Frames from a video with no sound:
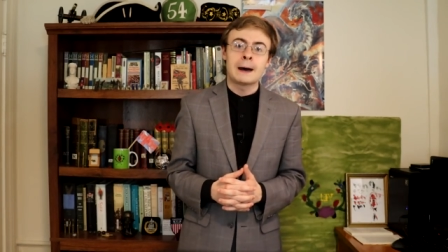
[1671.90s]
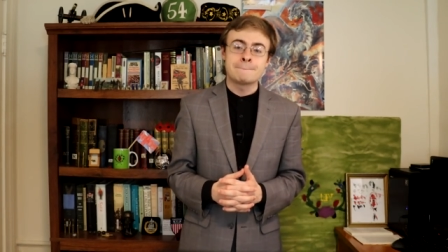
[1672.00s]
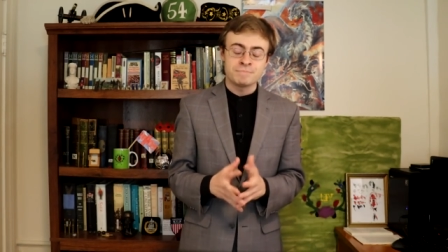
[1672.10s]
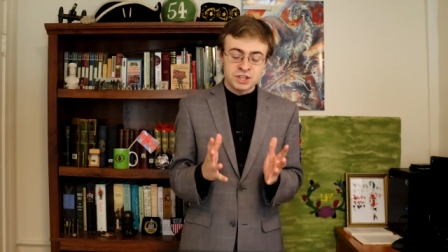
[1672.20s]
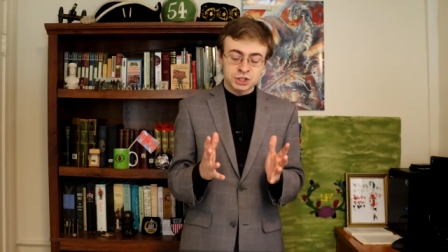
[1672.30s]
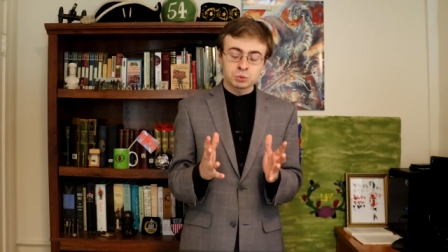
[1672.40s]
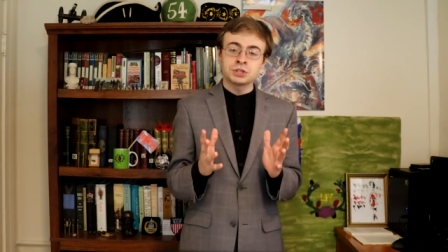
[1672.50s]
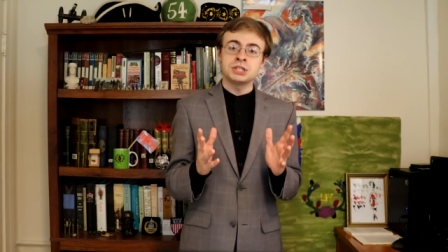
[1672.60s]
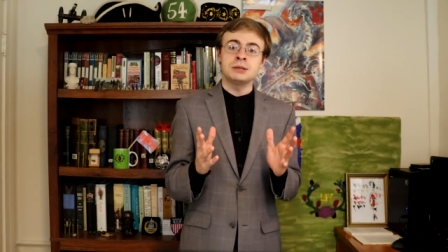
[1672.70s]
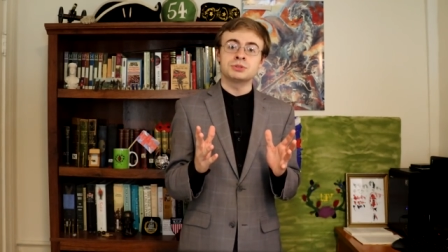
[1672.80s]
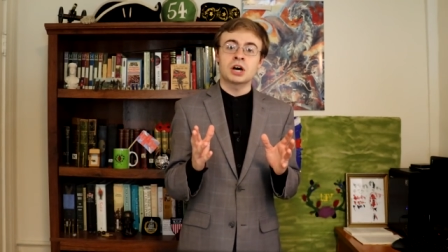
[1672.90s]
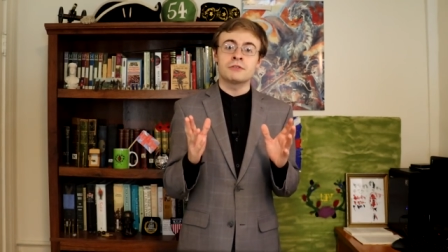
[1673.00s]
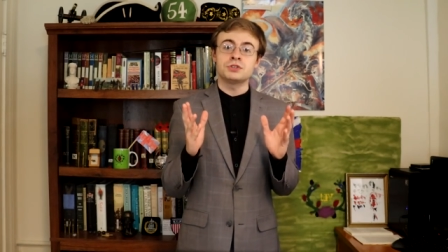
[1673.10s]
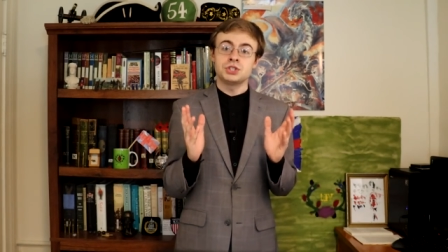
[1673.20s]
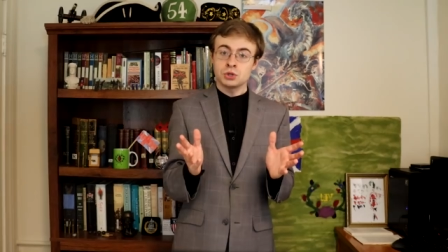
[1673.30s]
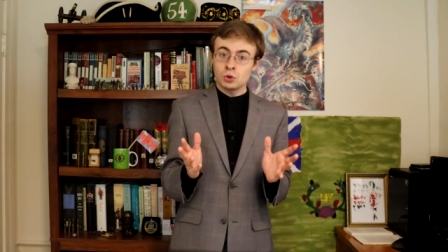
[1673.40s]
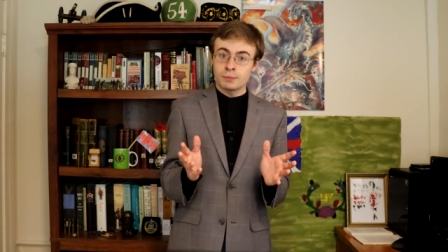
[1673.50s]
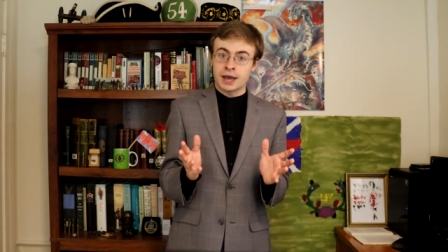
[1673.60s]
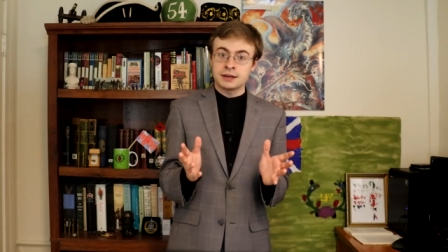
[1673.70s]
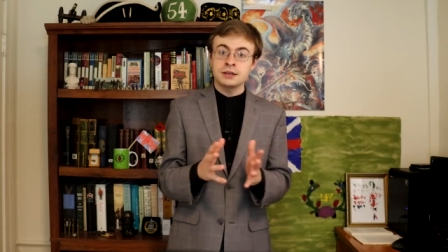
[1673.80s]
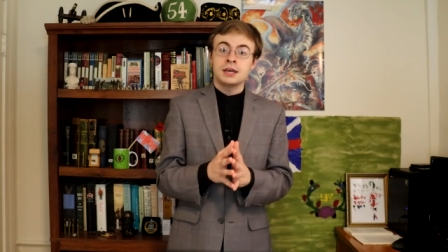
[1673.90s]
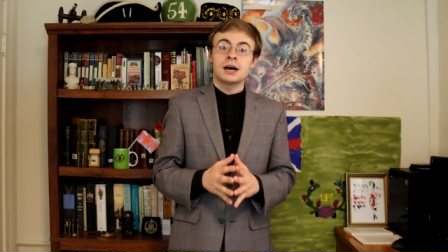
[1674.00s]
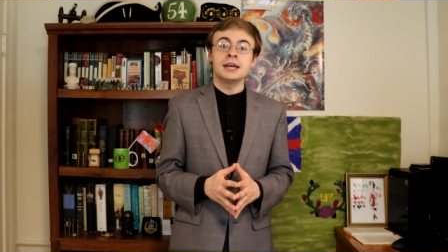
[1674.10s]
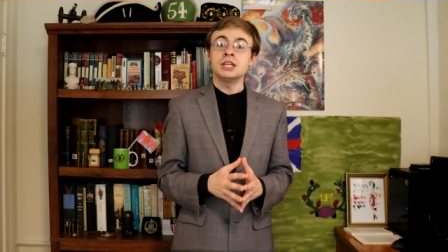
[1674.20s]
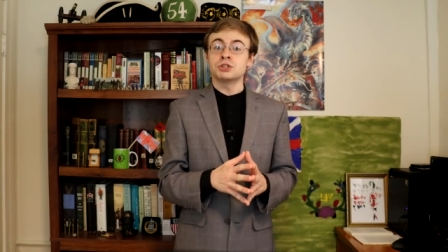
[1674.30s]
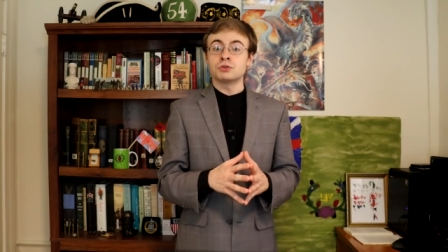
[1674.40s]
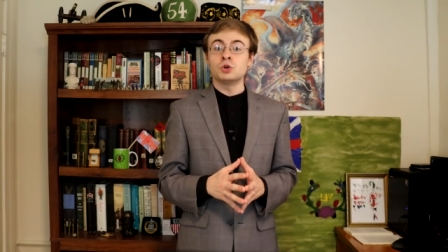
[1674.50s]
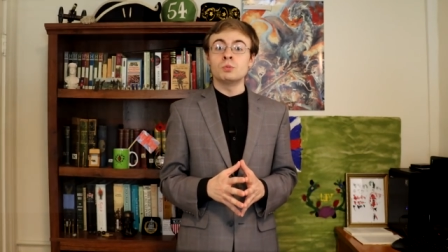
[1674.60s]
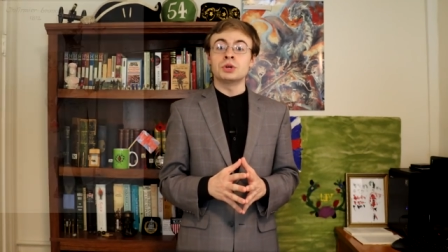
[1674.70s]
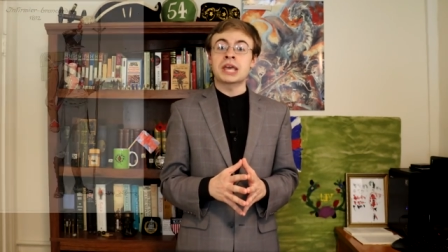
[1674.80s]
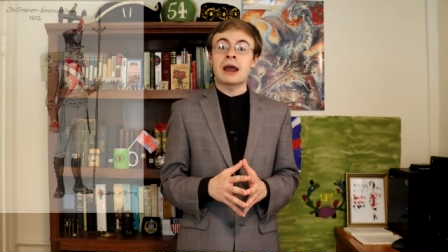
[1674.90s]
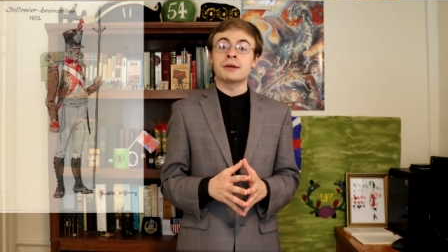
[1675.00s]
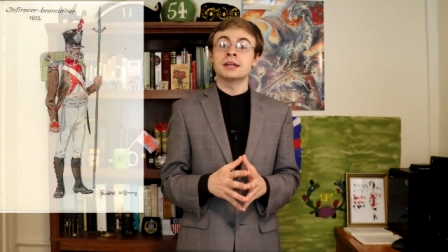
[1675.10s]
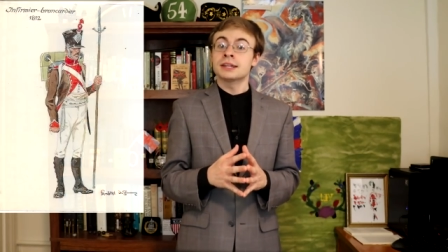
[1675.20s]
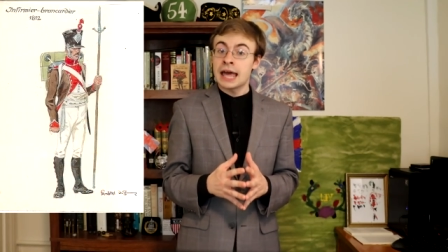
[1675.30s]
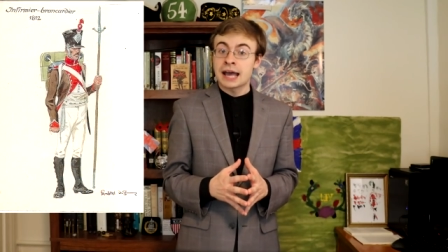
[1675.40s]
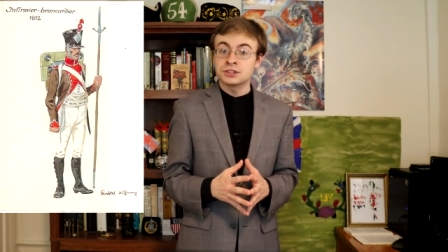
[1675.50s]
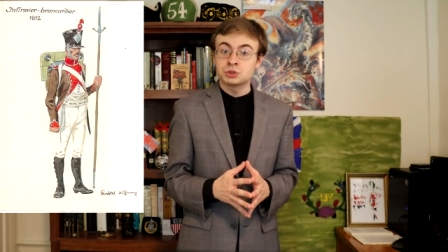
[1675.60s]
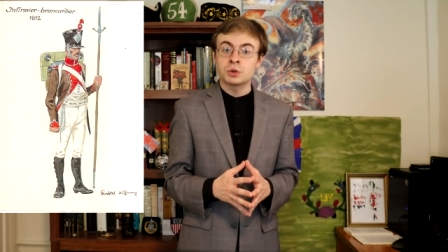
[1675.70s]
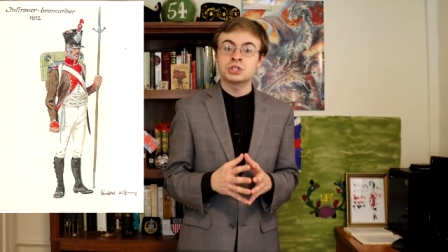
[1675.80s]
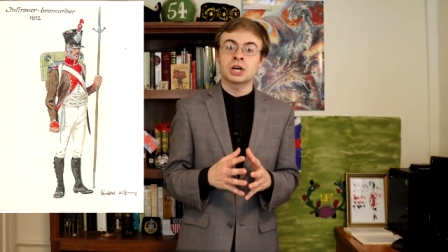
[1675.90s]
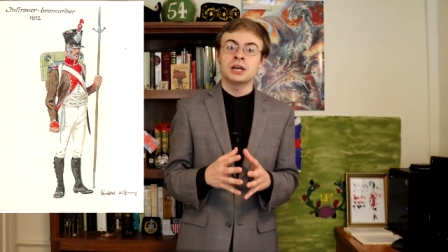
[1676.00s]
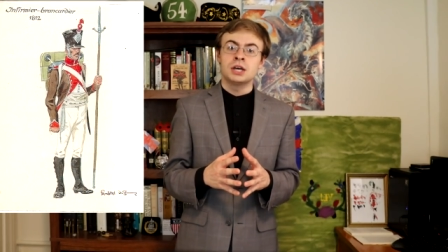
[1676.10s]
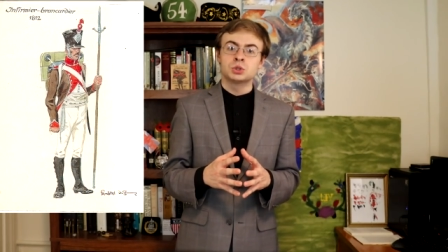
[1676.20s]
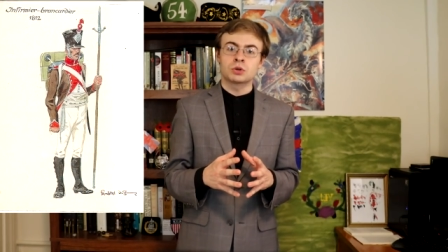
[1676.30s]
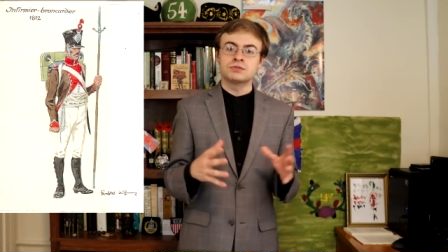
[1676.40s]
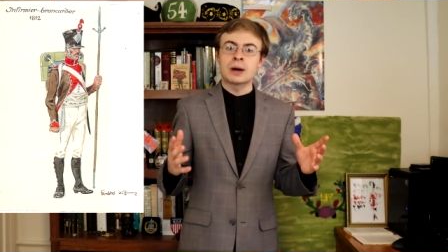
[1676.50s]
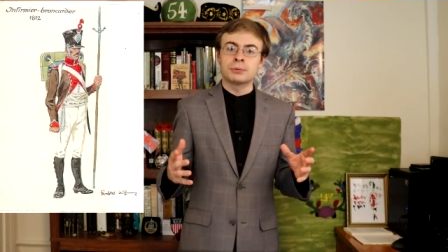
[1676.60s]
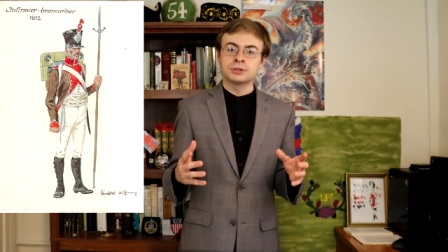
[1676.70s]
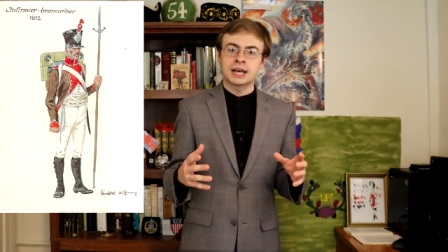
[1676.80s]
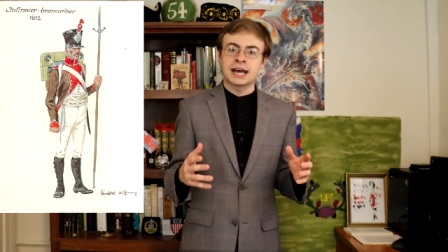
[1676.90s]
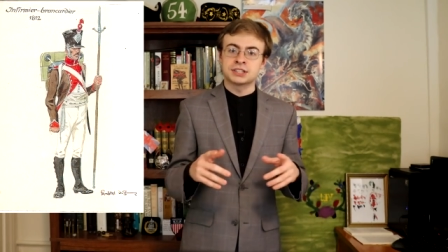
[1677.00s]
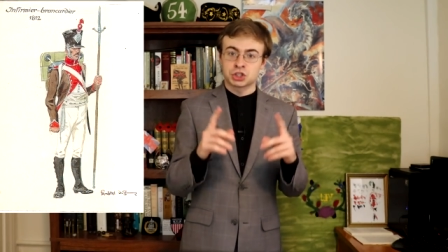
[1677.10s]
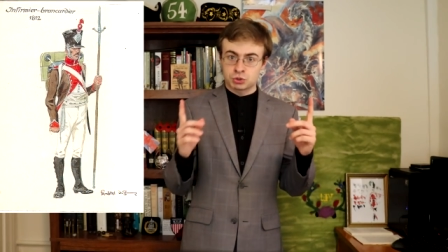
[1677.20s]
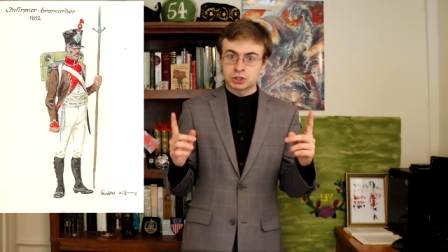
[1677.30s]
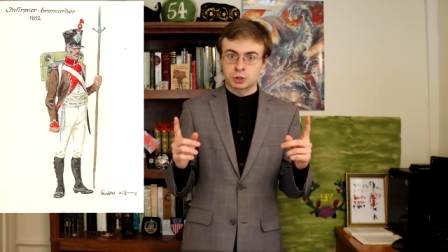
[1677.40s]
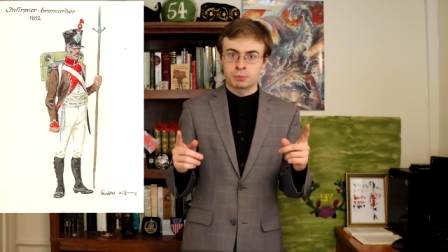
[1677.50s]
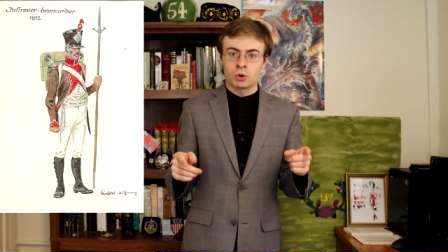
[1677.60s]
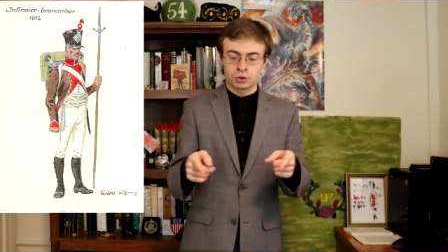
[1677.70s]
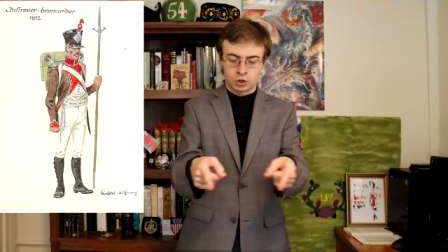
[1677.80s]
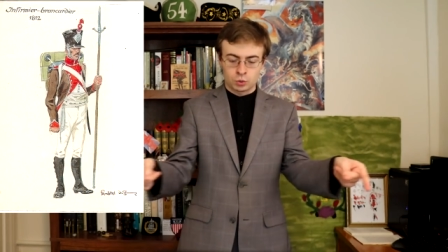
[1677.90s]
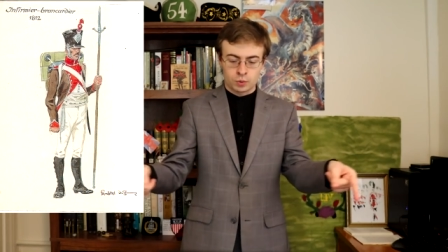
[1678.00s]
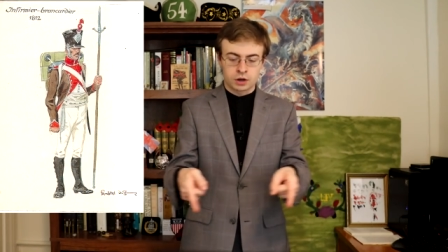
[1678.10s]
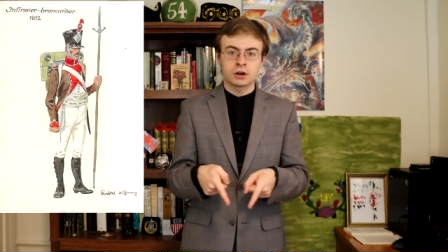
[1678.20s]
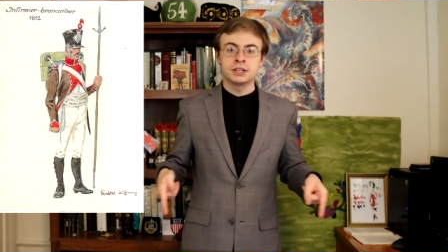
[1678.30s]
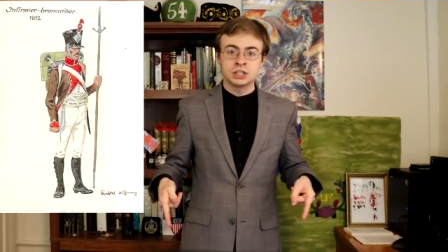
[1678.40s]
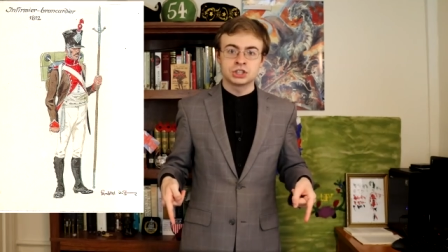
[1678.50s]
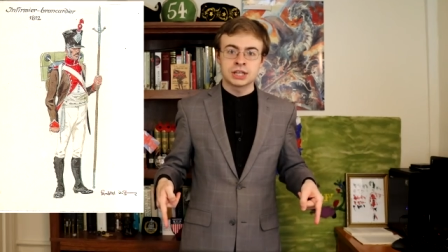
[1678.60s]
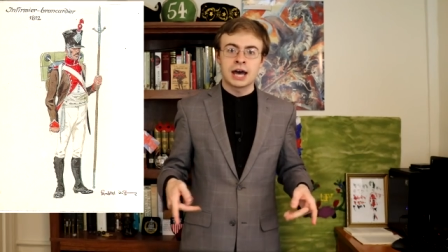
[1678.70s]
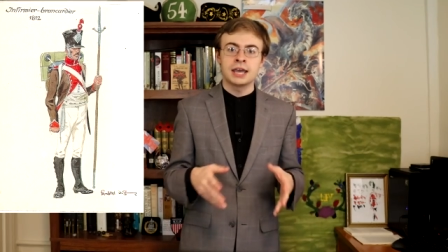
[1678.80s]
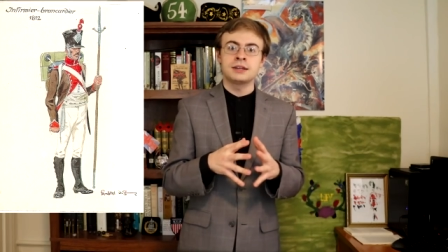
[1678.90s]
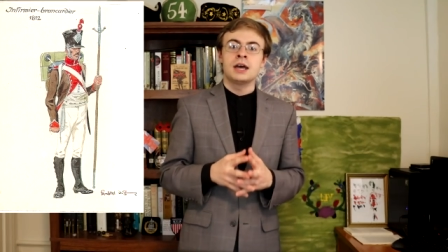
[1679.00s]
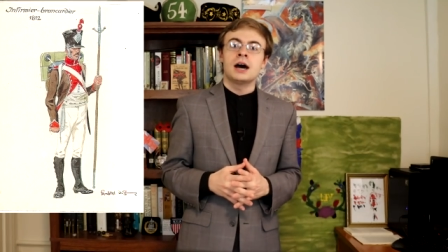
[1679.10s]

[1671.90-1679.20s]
Uh, these were teams of two men, uh, each of whom would carry a lance, which uh, sort of doubled as a stretcher pole, you know, one on each side,